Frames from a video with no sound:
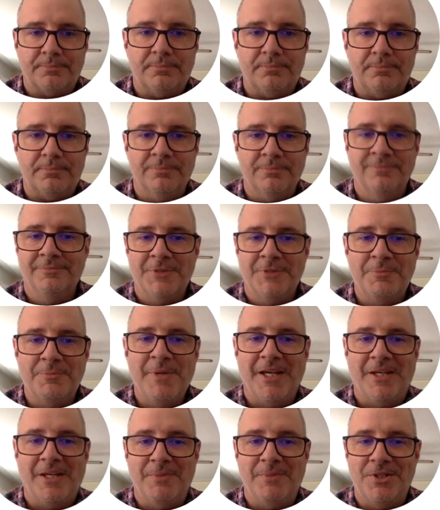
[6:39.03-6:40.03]
It's
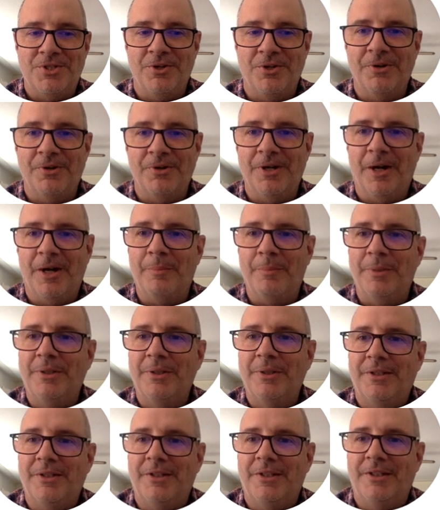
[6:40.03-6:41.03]
making me choke up.
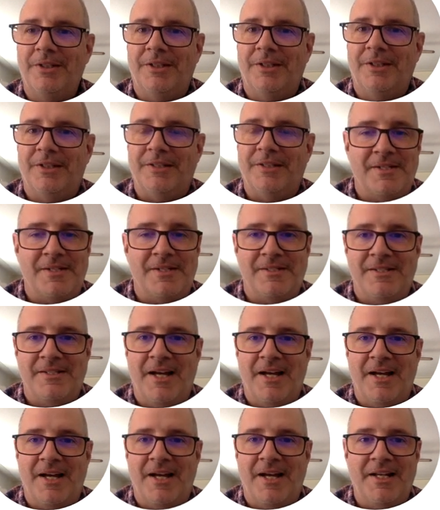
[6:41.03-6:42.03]
This is
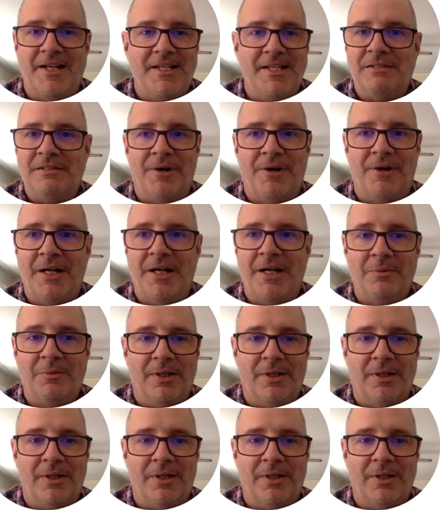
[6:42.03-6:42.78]
not easy for anyone.